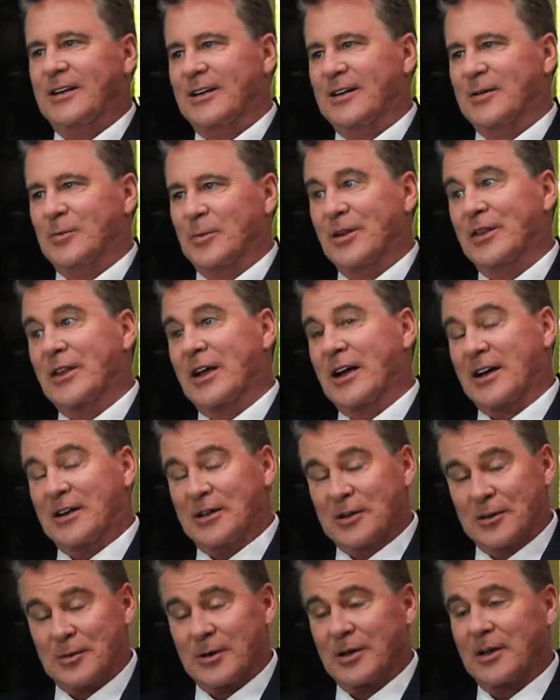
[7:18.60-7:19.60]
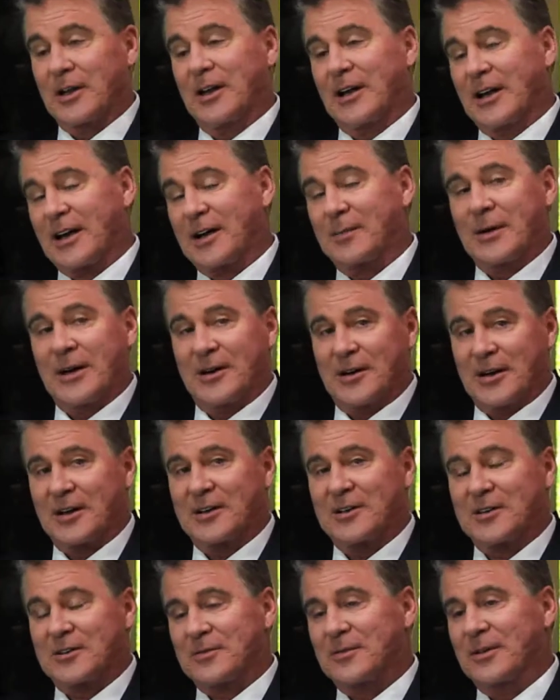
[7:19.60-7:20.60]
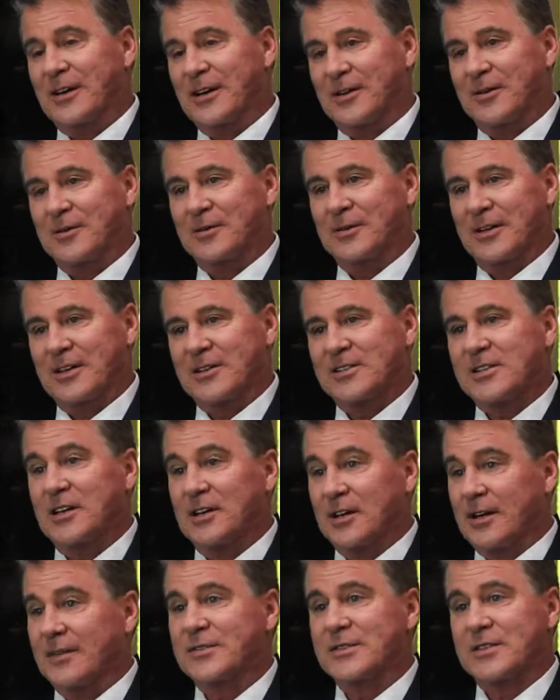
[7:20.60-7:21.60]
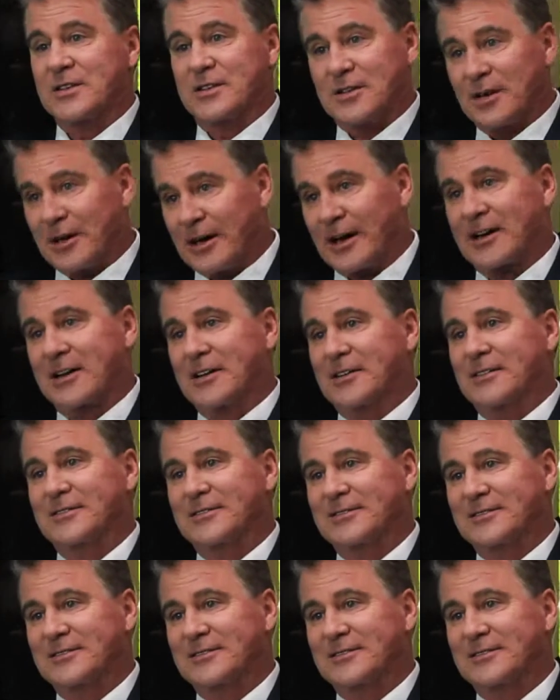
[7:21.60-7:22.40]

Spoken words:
One thing I do really like about Dr. Terino is he loves to talk.